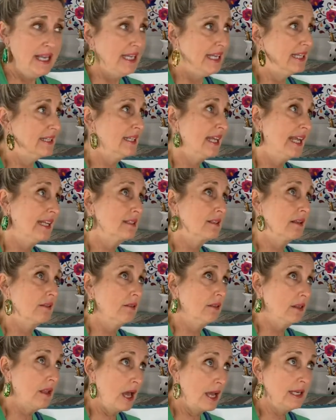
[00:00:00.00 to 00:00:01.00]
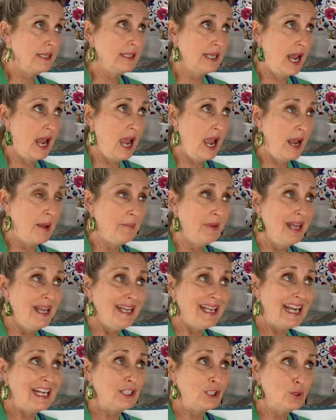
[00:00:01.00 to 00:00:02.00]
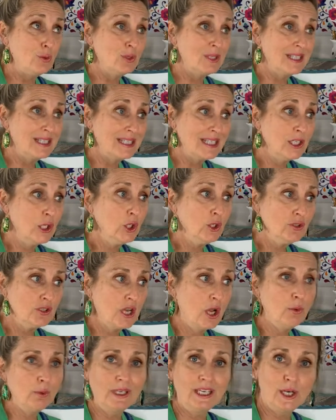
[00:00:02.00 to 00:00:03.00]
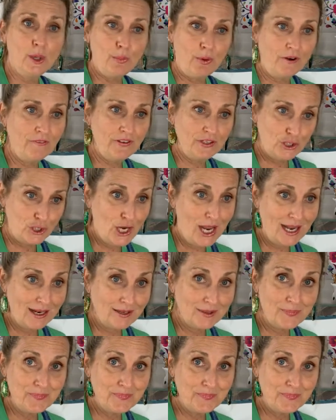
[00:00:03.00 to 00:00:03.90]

It takes a lot of time and you still don't get a perfect check.